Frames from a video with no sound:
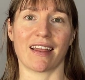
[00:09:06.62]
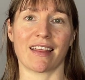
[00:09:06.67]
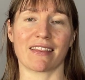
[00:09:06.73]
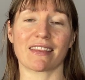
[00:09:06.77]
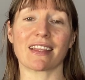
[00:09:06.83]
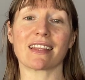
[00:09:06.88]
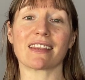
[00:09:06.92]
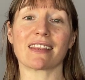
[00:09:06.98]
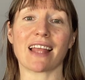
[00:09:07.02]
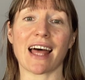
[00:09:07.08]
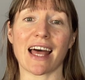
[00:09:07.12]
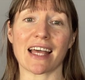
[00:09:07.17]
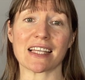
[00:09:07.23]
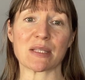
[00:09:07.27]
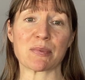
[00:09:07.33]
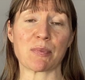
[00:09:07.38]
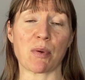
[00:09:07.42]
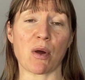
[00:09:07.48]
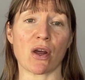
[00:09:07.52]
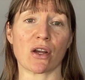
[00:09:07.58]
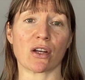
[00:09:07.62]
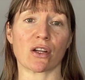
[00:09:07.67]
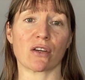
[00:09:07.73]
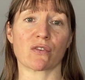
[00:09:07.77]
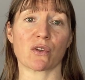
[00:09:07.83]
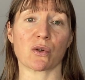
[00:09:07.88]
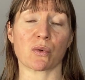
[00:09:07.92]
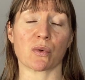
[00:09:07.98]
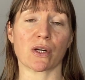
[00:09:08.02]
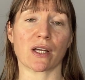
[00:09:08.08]
The last part of
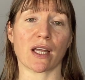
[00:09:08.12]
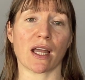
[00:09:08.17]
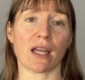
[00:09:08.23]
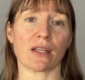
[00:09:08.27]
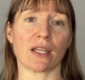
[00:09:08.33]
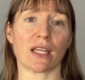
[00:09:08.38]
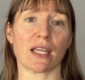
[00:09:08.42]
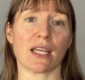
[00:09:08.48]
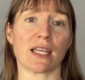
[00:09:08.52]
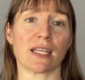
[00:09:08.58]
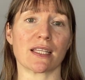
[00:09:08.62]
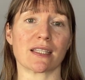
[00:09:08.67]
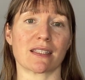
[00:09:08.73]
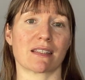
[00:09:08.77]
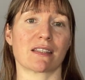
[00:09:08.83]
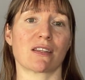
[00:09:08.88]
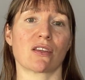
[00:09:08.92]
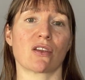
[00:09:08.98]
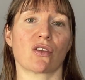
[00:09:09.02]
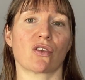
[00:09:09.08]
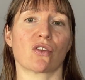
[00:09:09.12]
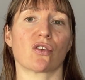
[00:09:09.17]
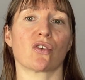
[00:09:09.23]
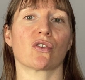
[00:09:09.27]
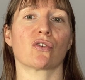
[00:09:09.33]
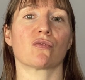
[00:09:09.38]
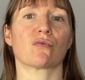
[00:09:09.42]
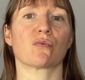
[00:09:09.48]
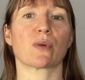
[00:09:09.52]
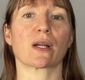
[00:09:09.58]
your workout is
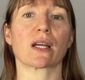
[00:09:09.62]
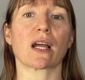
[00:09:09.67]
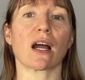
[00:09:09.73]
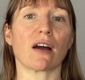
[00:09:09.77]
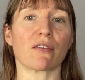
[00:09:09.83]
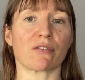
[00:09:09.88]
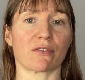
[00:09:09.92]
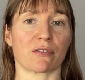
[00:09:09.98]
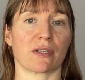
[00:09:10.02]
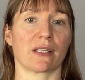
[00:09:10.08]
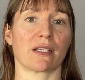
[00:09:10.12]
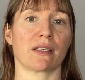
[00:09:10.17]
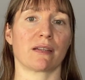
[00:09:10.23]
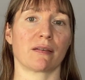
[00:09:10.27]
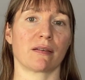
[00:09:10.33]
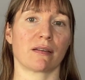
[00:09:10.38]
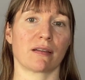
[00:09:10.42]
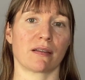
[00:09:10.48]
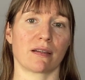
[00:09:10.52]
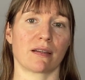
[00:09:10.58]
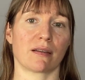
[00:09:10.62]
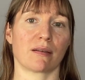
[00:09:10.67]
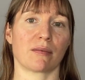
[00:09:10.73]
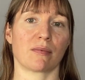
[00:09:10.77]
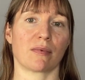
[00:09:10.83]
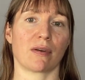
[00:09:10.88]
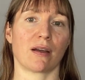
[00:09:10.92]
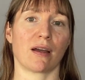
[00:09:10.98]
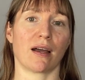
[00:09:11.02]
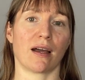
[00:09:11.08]
your recovery
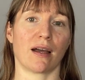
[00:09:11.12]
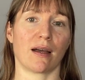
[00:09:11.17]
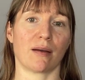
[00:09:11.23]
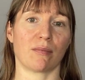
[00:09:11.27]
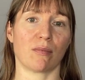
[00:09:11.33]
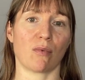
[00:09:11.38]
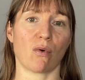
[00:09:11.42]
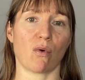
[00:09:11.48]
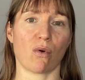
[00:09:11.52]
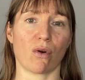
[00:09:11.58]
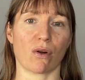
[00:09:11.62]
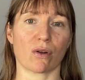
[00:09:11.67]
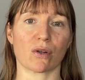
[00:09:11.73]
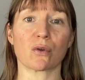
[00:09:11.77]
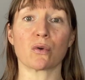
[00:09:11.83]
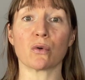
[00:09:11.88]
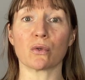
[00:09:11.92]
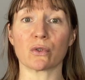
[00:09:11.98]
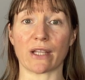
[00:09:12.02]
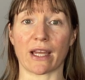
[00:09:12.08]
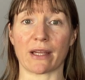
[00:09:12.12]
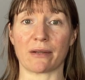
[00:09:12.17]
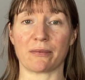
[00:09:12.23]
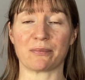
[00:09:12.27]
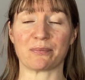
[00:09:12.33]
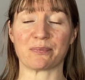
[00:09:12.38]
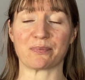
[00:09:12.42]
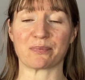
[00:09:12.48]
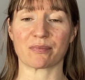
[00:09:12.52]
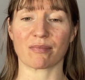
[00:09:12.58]
or cool down.
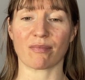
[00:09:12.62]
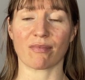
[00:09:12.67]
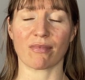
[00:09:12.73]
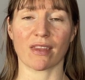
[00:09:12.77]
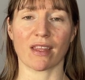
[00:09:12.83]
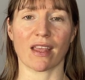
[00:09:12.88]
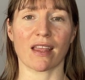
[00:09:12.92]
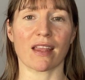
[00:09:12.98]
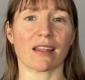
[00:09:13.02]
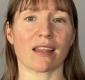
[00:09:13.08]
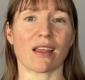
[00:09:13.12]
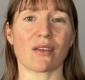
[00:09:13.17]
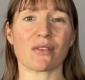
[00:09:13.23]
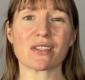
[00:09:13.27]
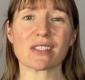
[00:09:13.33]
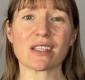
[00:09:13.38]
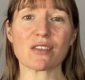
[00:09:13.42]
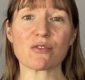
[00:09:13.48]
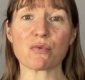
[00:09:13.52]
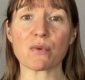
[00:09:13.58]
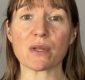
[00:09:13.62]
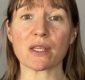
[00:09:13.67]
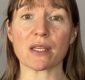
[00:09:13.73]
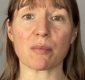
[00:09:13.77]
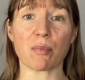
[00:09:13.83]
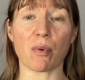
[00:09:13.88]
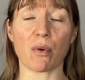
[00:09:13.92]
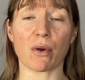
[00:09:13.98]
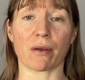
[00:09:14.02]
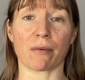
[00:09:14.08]
Now this is really
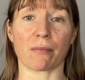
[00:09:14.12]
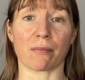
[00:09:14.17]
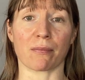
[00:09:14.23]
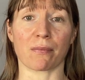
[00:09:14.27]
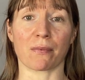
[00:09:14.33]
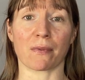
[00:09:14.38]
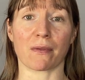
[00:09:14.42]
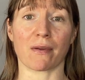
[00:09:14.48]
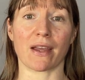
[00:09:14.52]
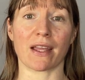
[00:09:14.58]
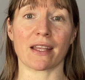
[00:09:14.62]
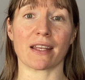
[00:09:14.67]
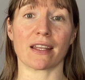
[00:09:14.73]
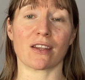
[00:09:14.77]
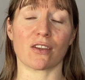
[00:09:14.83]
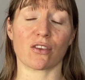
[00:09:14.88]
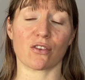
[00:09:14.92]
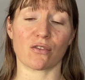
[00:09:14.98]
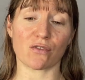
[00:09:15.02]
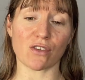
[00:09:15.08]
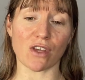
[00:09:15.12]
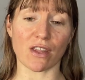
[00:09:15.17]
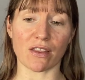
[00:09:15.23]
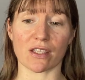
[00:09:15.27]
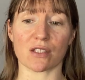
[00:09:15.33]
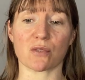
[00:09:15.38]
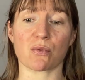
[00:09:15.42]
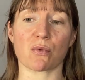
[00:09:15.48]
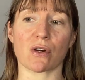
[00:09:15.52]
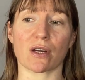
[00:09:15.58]
important, right? You've done
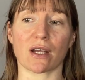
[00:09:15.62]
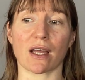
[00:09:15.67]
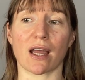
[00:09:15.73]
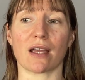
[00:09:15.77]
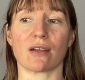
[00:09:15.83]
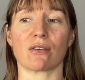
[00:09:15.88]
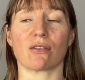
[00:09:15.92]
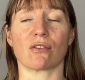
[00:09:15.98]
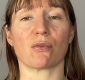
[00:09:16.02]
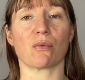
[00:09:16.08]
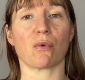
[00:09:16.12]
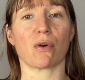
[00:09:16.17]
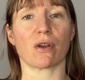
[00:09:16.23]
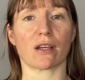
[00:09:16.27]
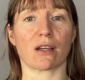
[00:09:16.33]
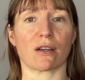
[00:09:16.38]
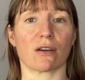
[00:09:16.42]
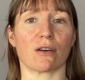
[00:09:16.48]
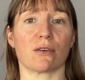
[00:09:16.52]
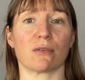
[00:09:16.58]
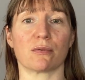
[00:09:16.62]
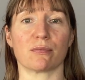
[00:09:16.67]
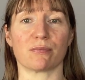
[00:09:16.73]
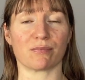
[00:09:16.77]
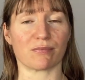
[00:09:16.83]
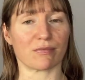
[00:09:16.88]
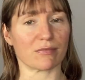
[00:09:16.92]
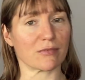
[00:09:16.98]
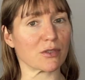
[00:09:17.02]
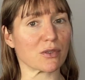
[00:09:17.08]
this workout, you want to go
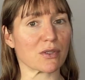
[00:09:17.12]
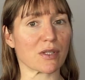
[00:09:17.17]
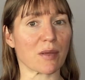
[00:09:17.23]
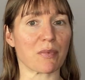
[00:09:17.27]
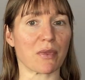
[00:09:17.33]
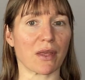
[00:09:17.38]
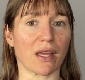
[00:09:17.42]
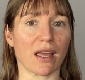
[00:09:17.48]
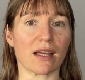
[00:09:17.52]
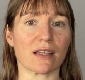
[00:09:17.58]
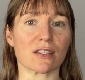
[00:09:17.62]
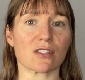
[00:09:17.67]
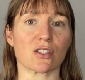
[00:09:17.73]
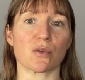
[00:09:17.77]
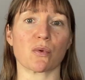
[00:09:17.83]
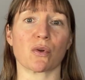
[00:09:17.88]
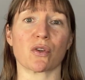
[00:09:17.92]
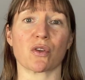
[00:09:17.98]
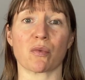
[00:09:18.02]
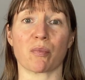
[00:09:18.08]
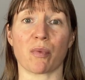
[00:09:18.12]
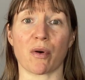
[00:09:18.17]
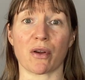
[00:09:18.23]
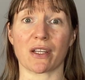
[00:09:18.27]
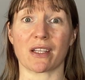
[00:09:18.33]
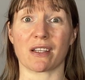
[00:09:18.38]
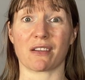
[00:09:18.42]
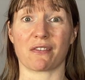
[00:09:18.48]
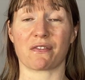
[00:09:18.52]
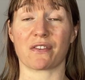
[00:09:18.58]
do something else, you want your
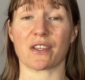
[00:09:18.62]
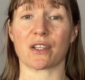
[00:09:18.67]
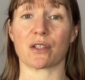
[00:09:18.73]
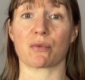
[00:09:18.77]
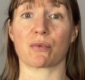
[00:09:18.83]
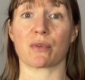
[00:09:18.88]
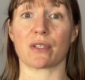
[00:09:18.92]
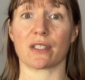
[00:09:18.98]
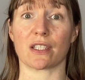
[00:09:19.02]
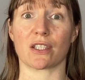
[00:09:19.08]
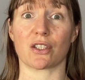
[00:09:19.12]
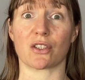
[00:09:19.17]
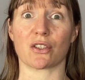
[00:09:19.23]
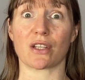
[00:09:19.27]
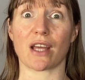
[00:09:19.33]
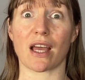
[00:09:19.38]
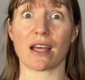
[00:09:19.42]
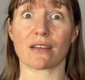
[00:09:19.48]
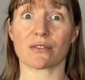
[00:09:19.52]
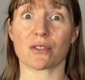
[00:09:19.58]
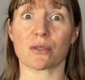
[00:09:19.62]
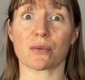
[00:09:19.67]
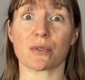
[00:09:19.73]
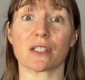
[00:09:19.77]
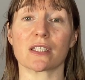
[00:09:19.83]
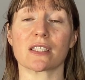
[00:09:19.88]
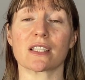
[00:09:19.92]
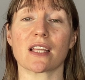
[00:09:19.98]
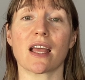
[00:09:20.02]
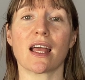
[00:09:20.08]
body to feel really good afterwards.